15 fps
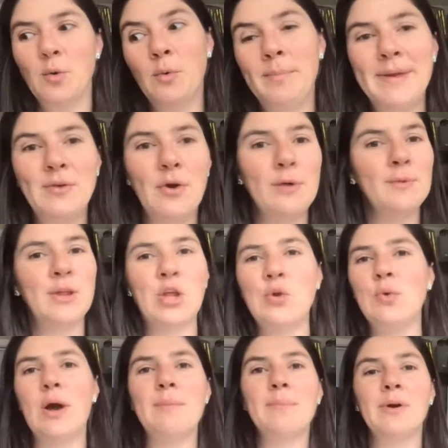It would be great with
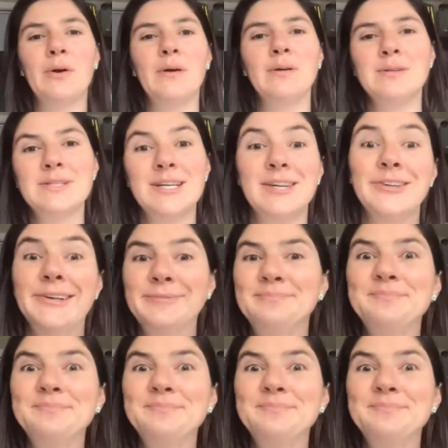cucumber and tequila.